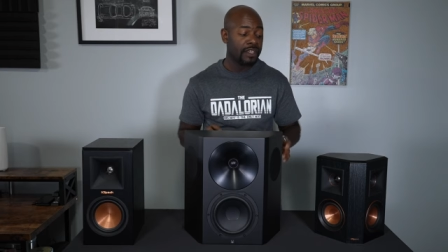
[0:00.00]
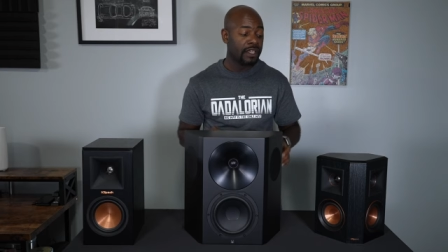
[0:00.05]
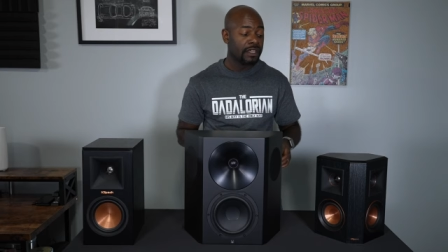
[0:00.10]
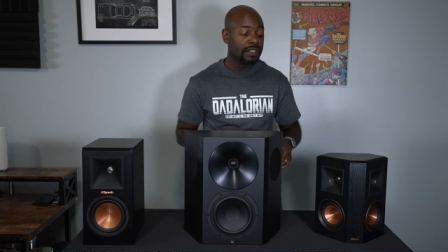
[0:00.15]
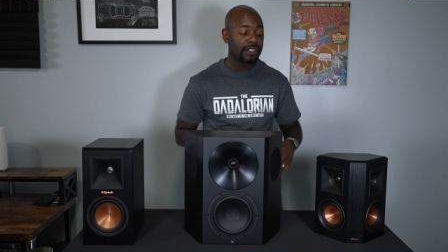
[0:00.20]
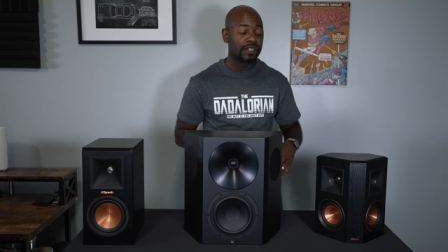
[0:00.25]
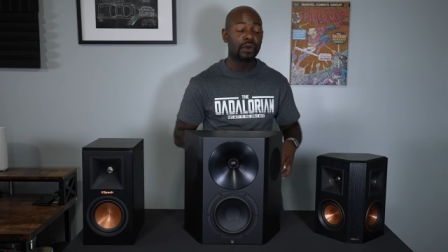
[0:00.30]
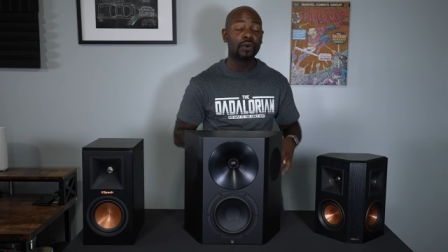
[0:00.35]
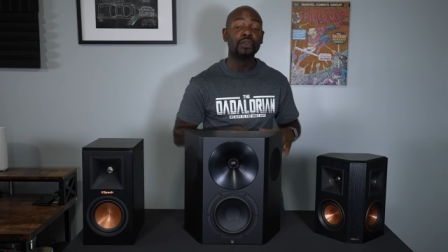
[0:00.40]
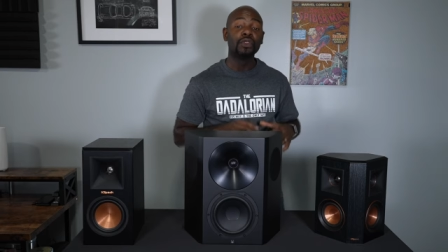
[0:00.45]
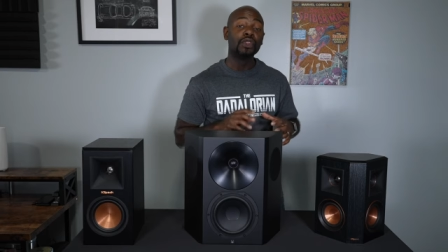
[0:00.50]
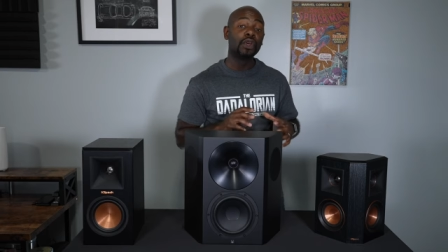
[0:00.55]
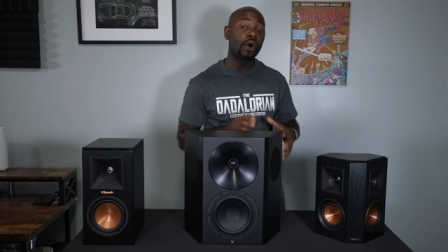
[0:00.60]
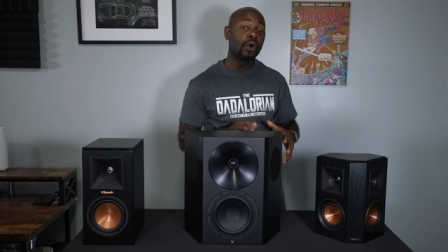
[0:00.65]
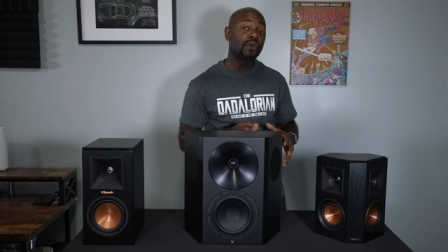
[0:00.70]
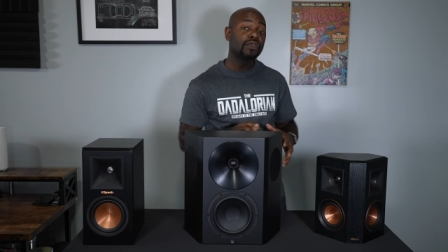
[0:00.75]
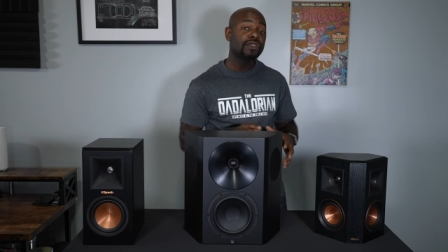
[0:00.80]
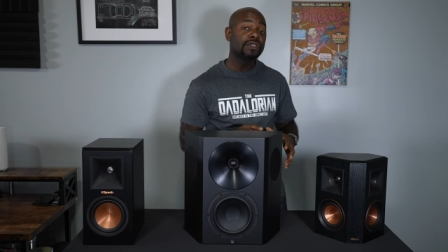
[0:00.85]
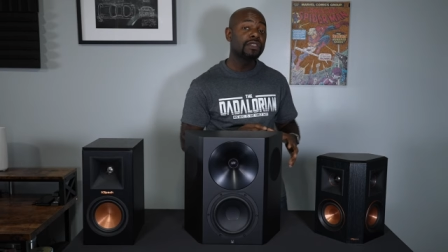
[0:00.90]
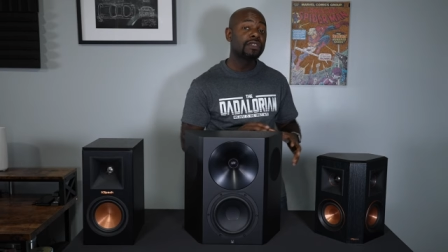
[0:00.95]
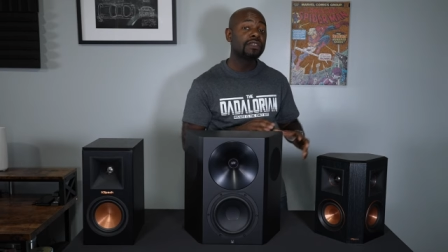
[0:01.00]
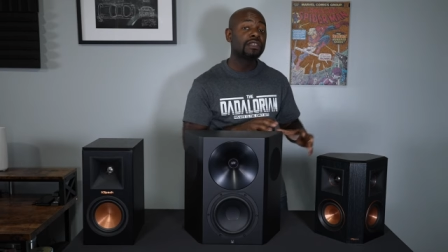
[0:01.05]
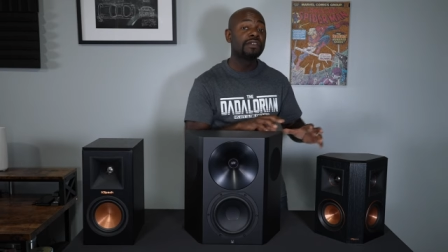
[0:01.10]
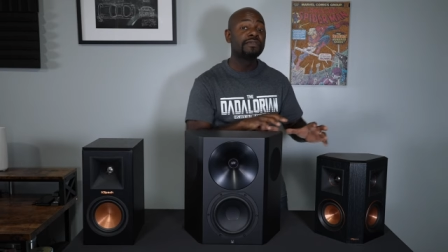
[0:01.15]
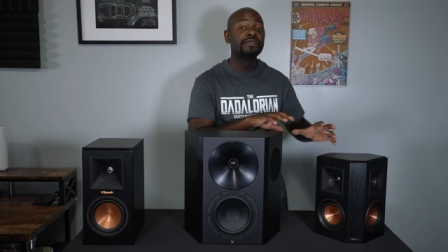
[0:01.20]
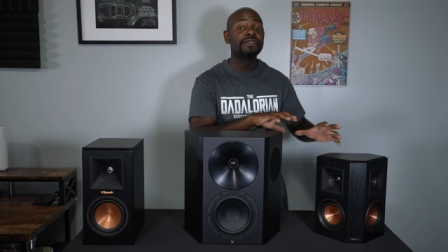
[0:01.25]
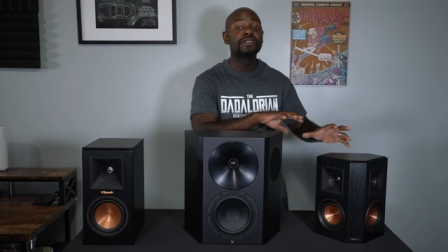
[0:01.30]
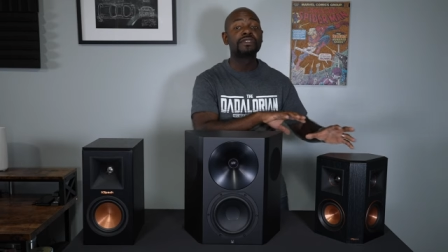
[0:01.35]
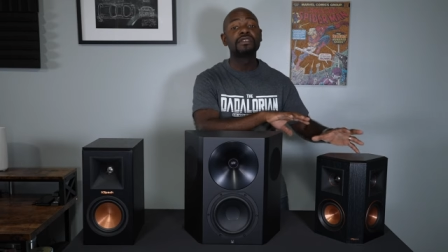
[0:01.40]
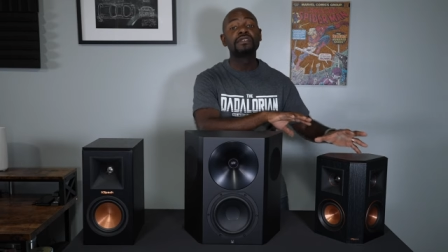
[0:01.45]
So those are the
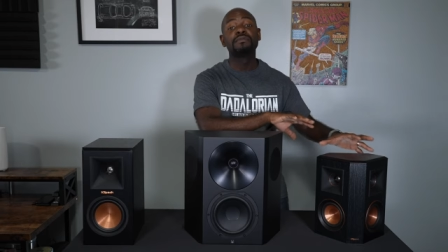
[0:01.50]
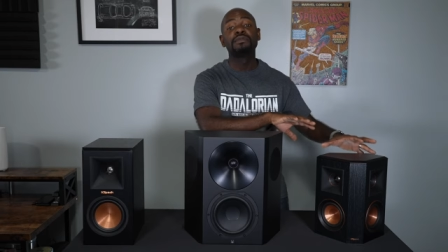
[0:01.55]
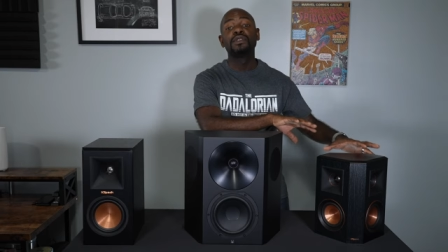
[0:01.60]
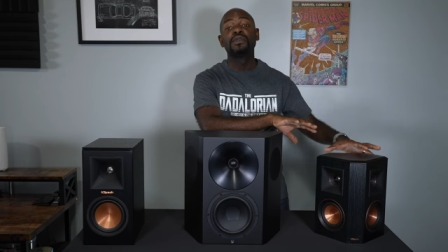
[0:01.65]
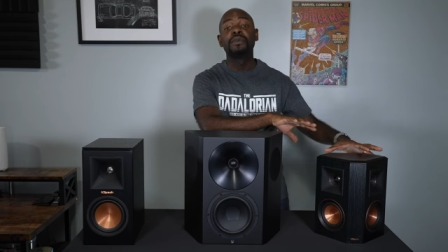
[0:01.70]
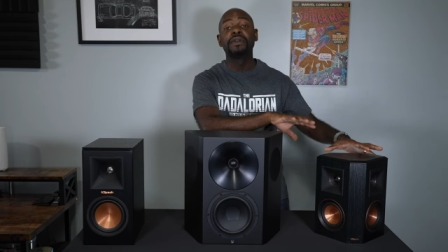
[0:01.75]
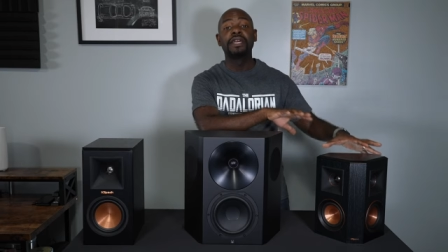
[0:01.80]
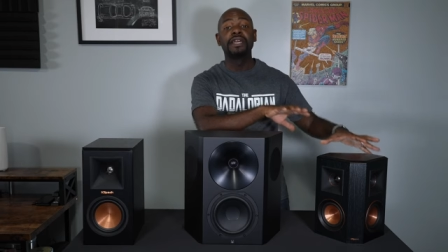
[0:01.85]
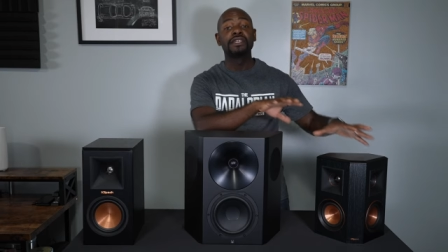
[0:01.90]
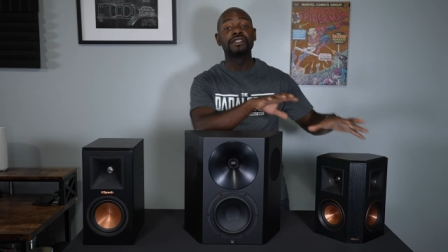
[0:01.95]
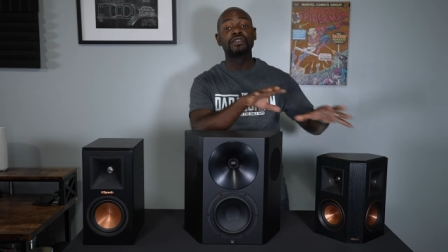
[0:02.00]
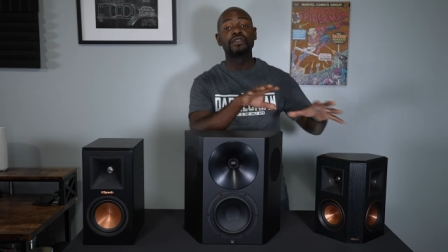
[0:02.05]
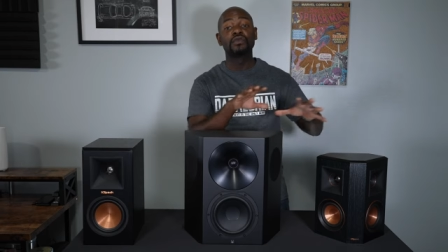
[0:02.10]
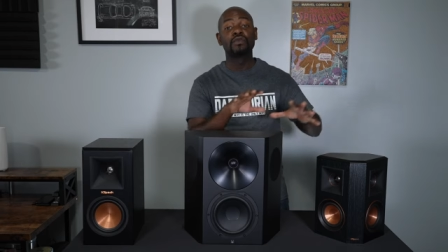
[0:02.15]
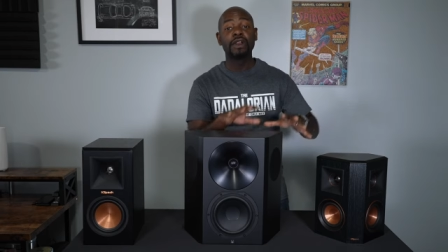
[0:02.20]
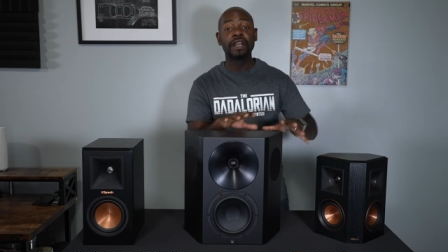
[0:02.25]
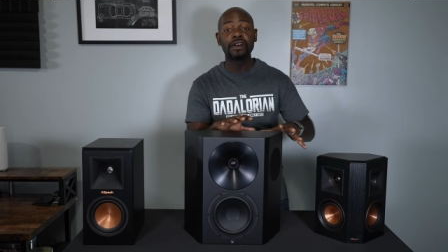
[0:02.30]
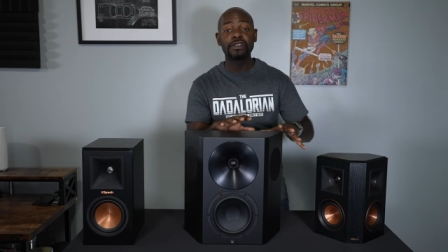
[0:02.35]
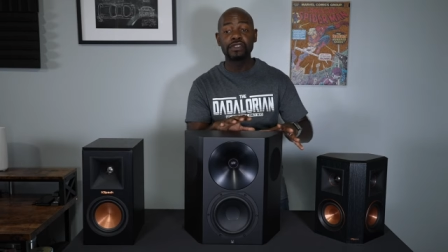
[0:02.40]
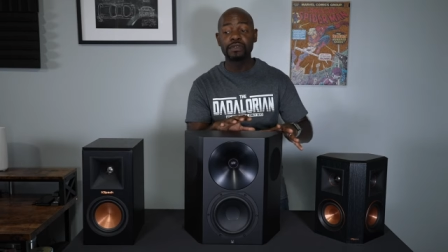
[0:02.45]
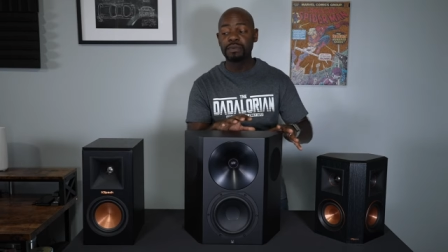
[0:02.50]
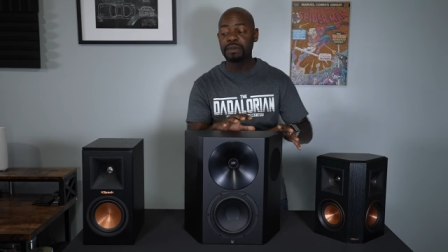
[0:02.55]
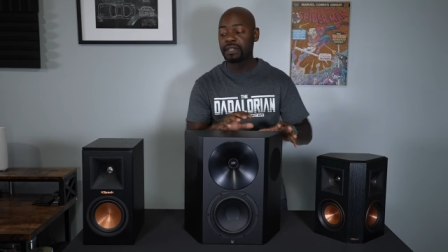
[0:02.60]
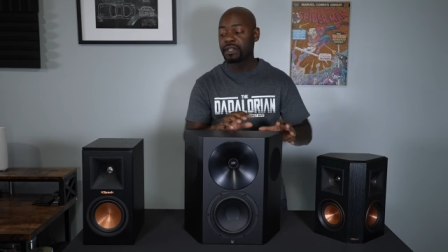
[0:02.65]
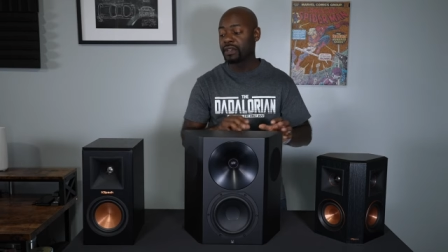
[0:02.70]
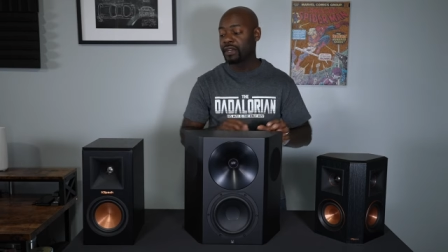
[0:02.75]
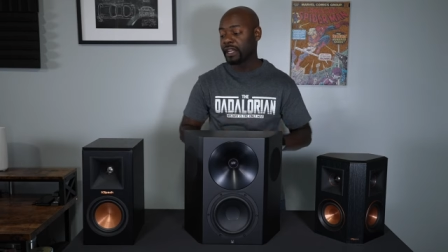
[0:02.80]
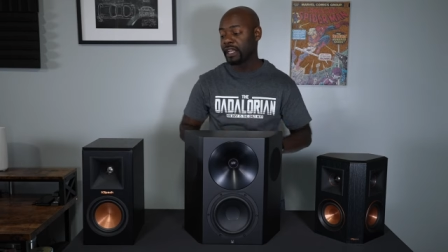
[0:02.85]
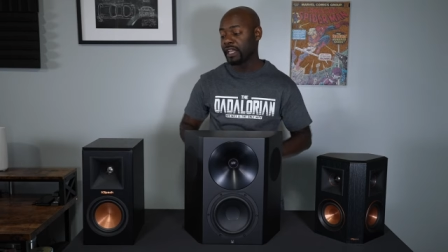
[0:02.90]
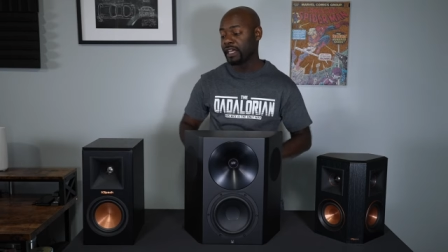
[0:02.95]
differences between a surround
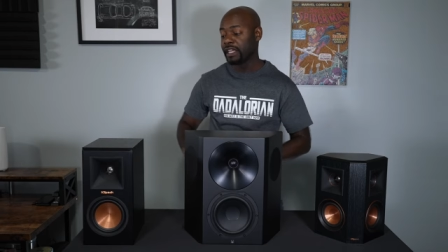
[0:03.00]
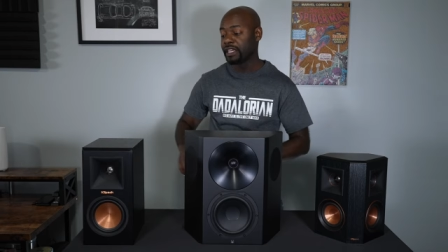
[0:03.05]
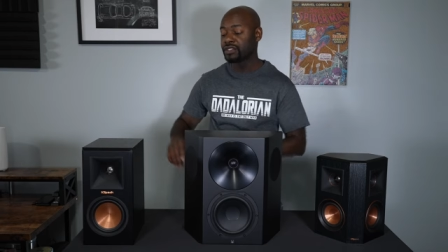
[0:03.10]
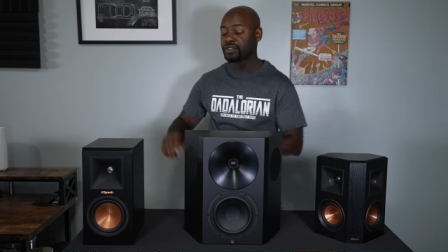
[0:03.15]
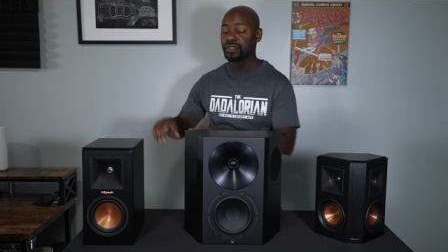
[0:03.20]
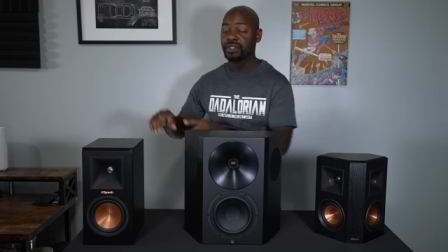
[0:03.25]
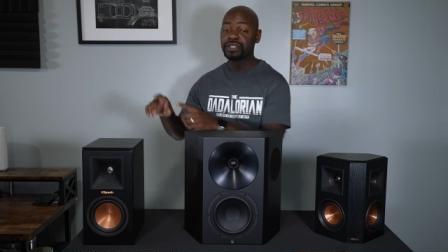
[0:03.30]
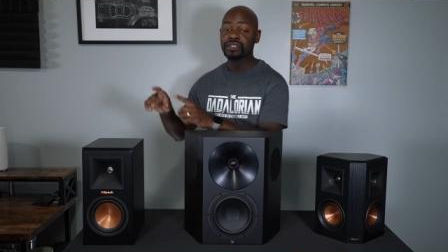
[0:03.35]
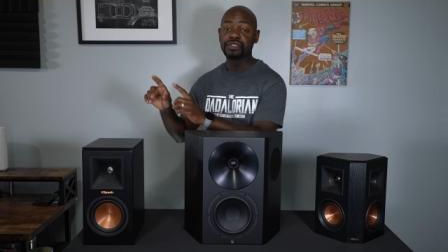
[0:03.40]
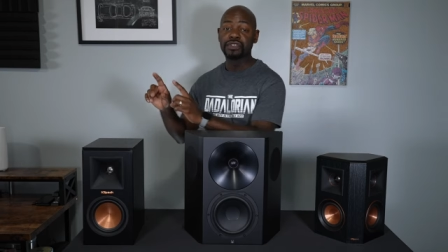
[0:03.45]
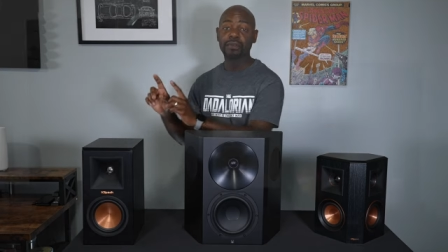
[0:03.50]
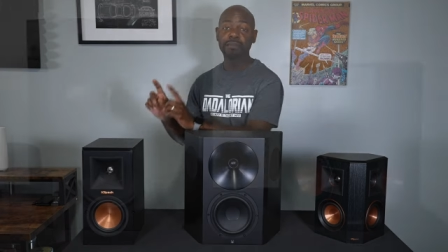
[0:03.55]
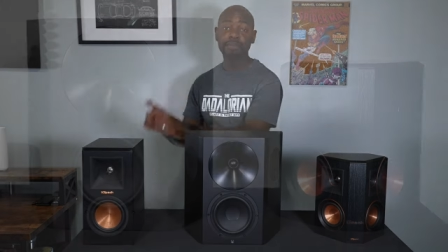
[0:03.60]
speaker and a traditional